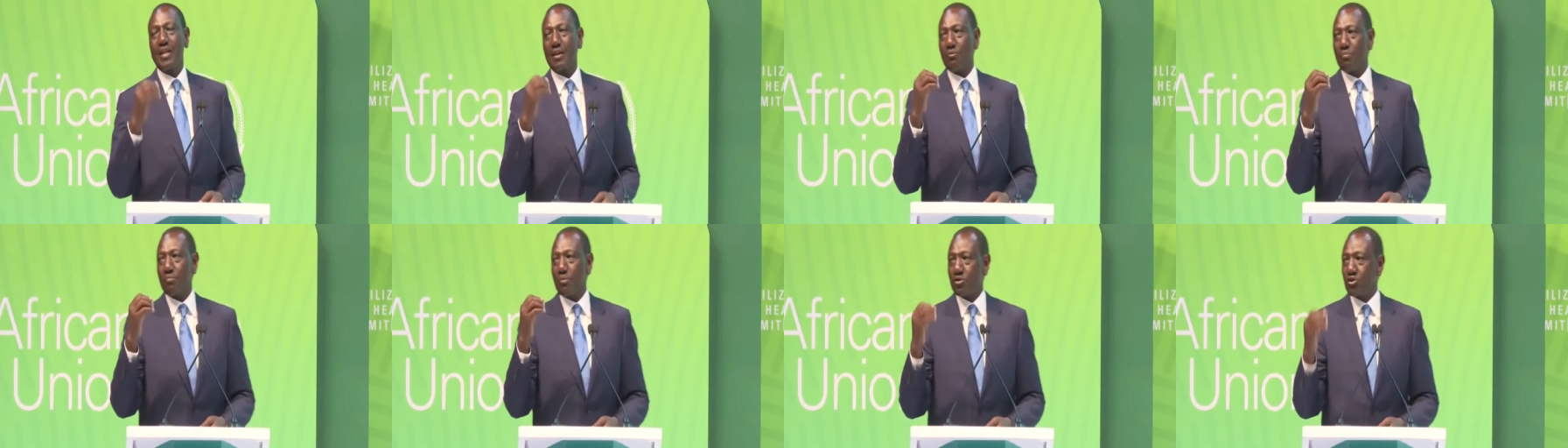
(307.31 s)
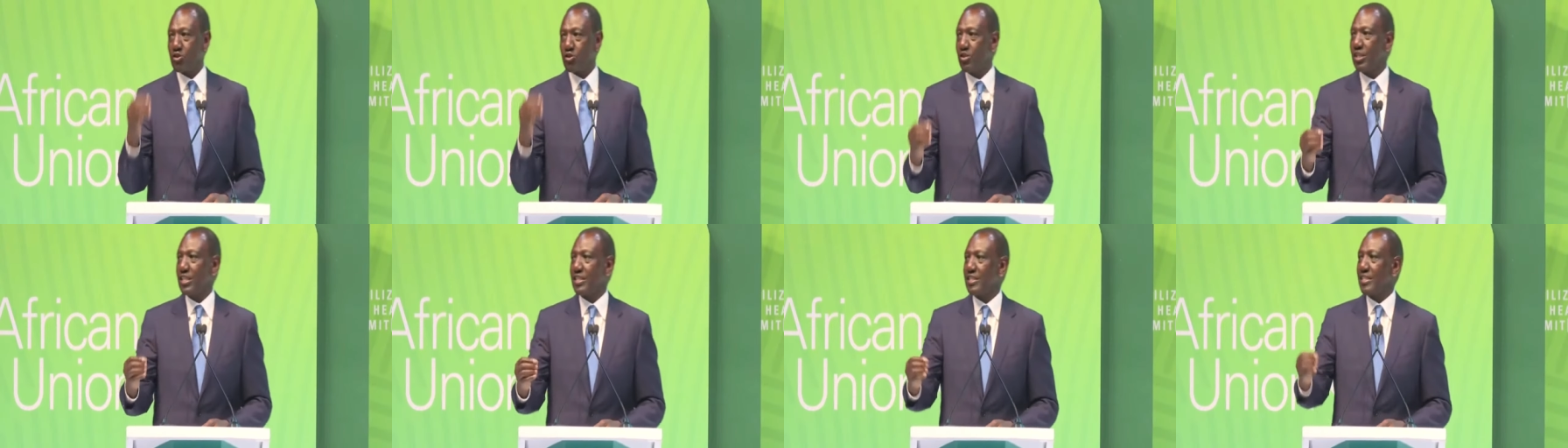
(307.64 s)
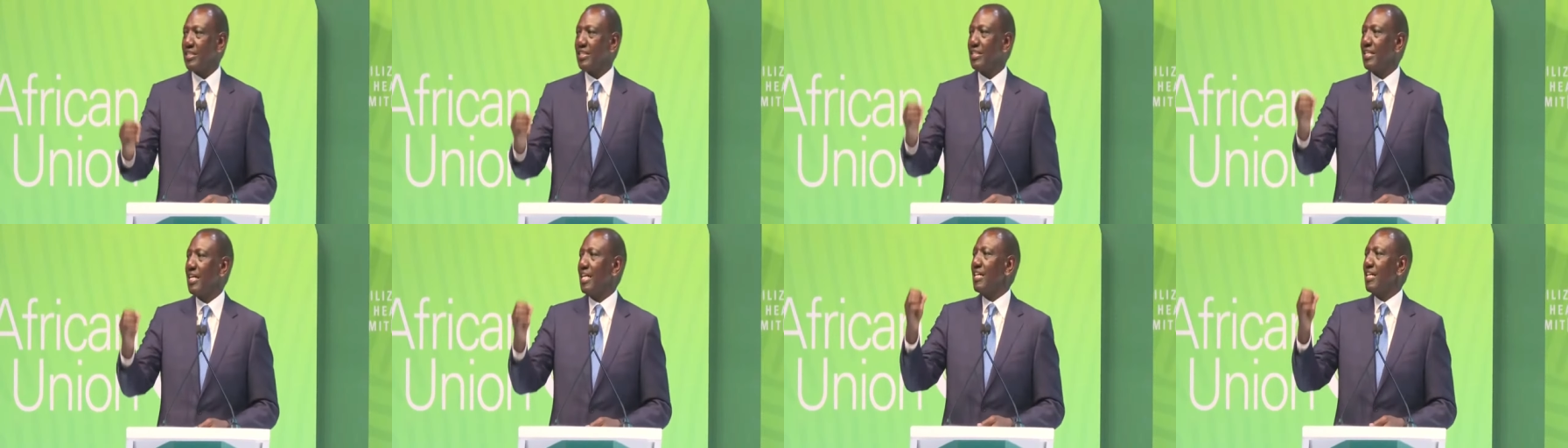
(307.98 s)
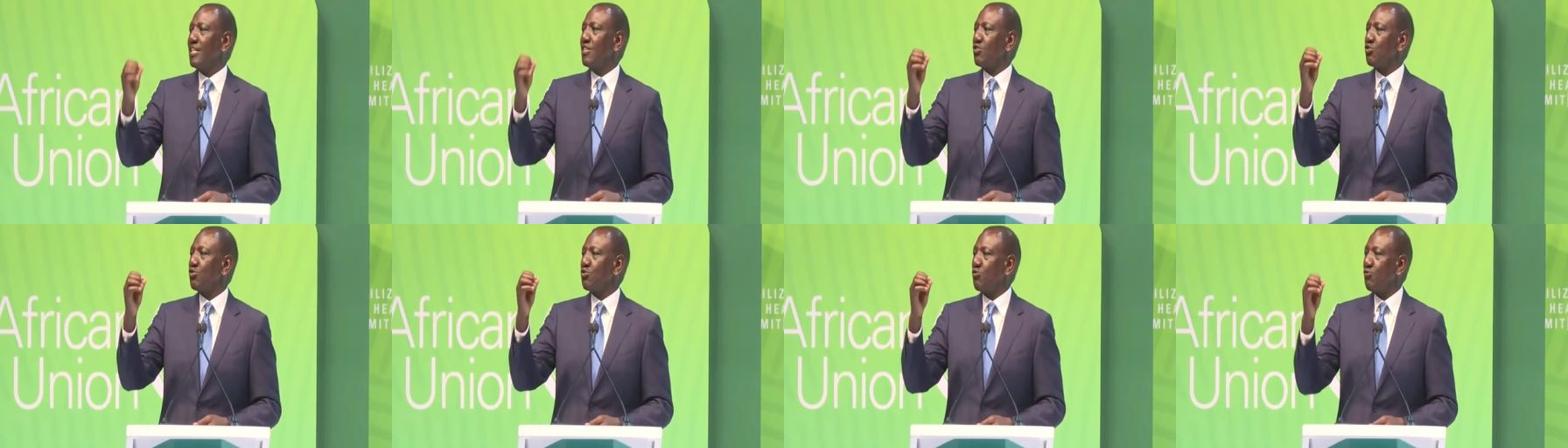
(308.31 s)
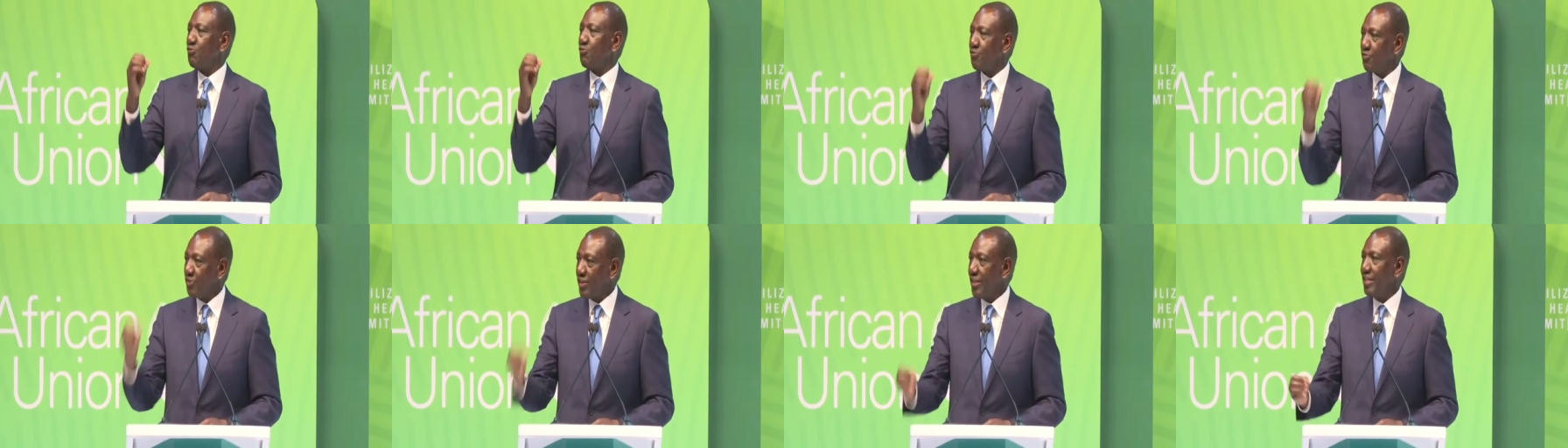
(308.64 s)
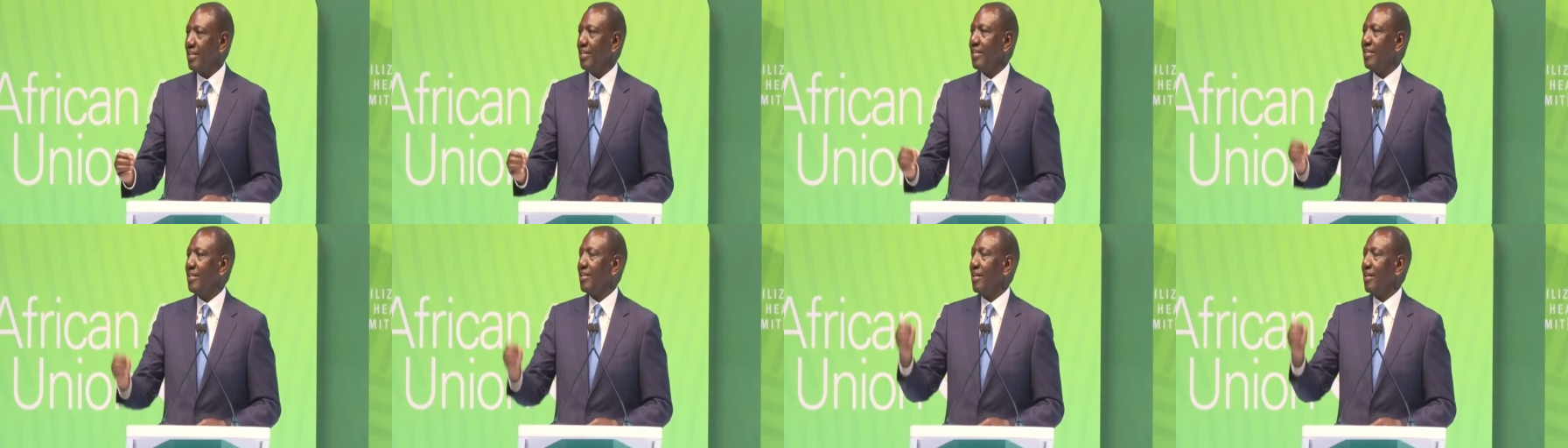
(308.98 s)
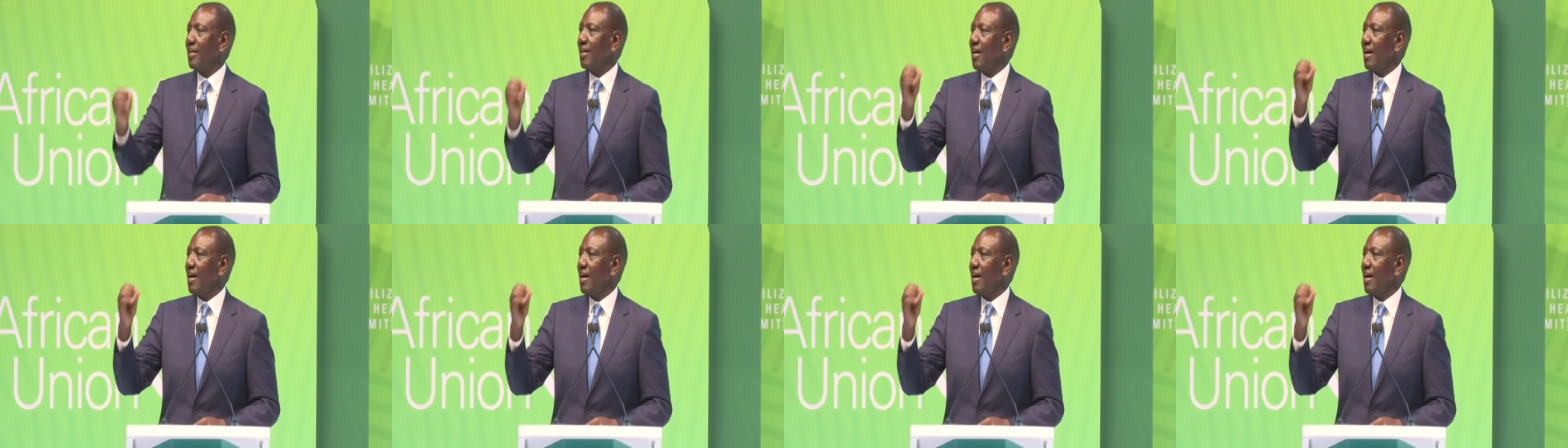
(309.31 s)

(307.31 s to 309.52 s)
an opportunity to feed